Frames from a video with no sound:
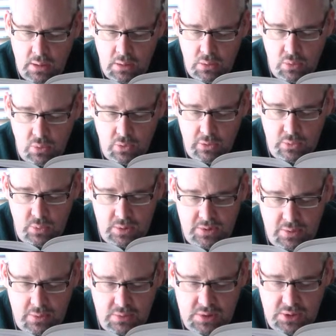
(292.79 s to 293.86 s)
Lord, will
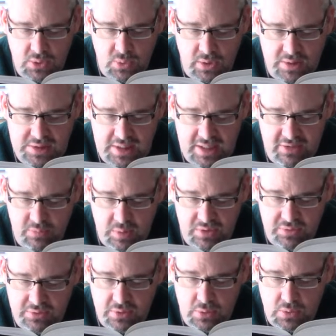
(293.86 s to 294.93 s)
those who are saved be
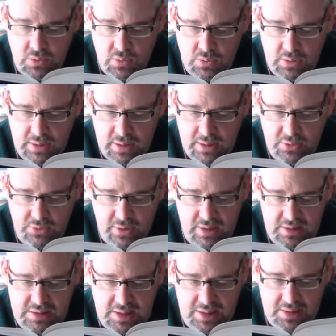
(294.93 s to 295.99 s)
few? And
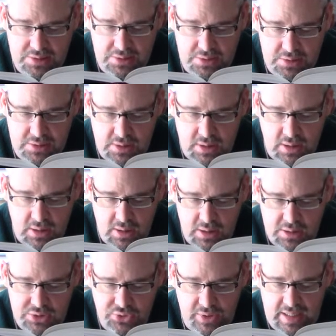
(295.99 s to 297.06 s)
Christ answers,
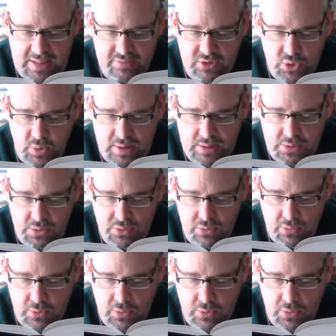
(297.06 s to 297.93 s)
Strive to enter through